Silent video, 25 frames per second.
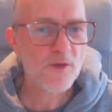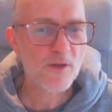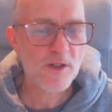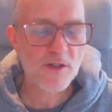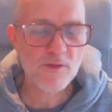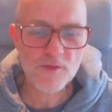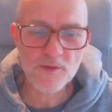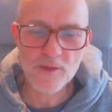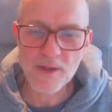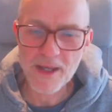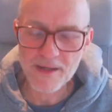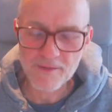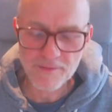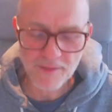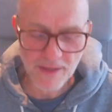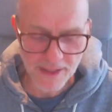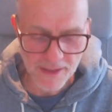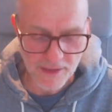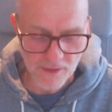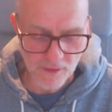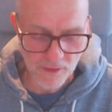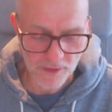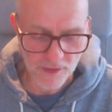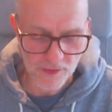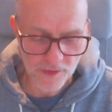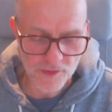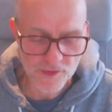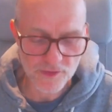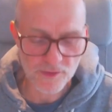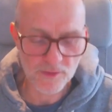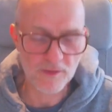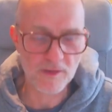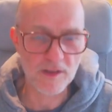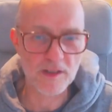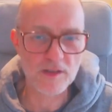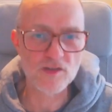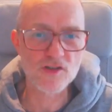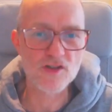if you have any other
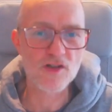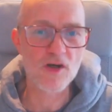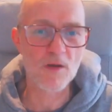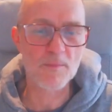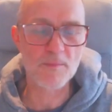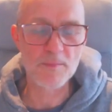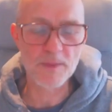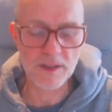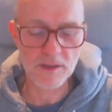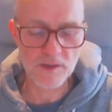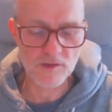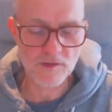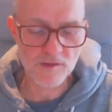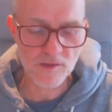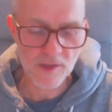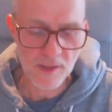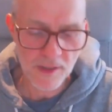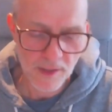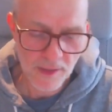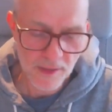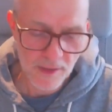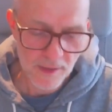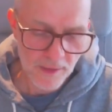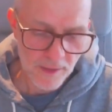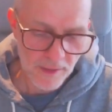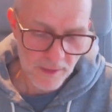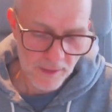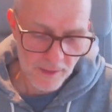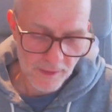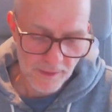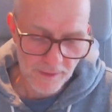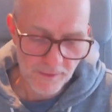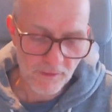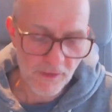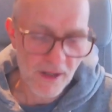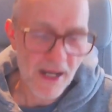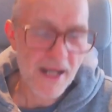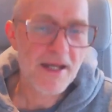job, because
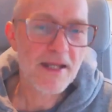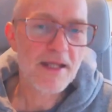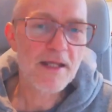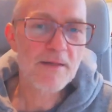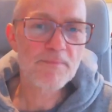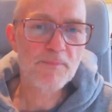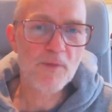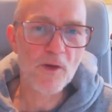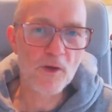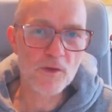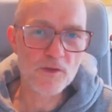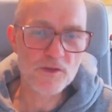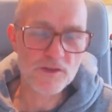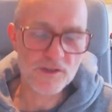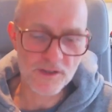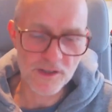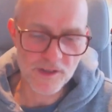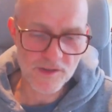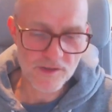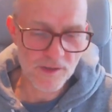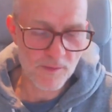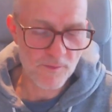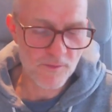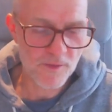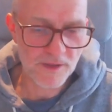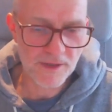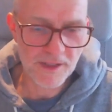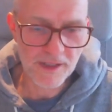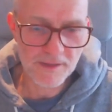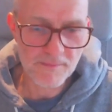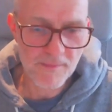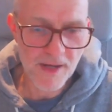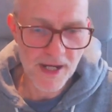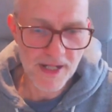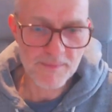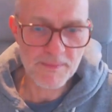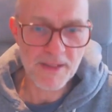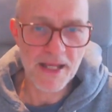Creating a poster is something that
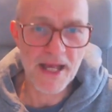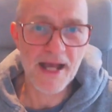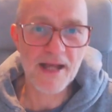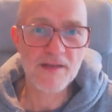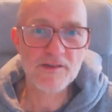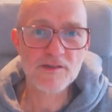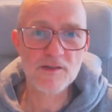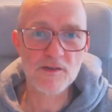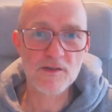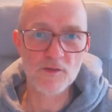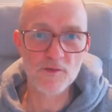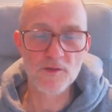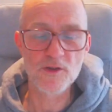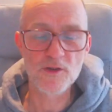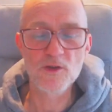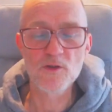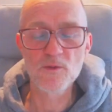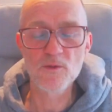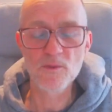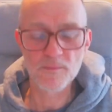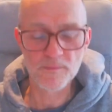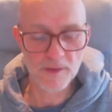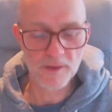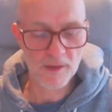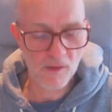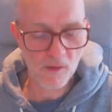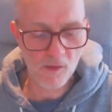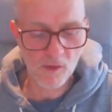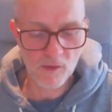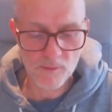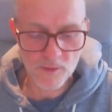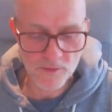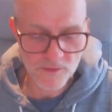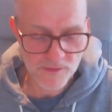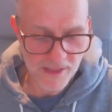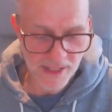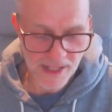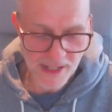might be asked of you
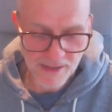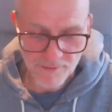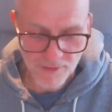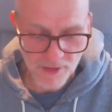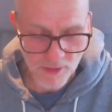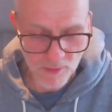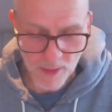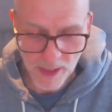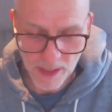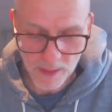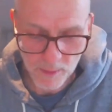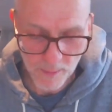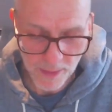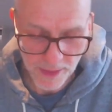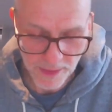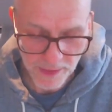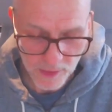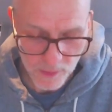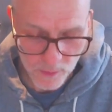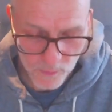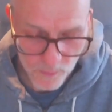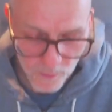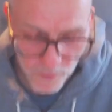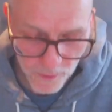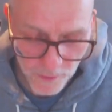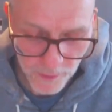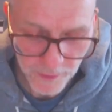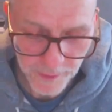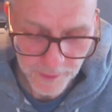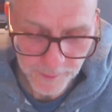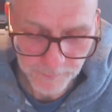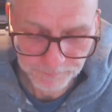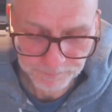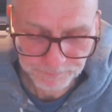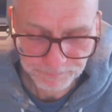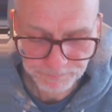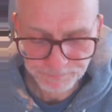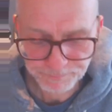almost everywhere where you work.
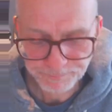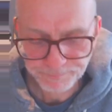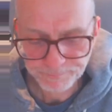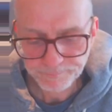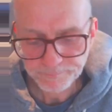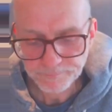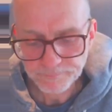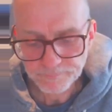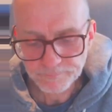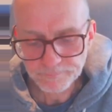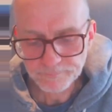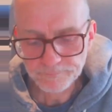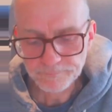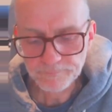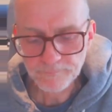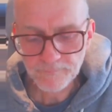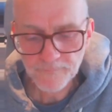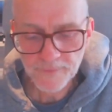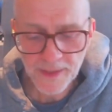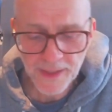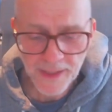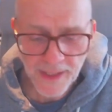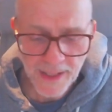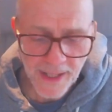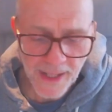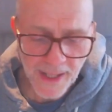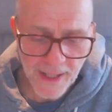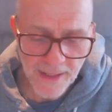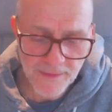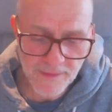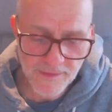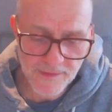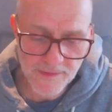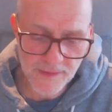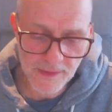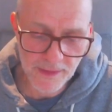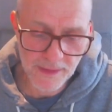And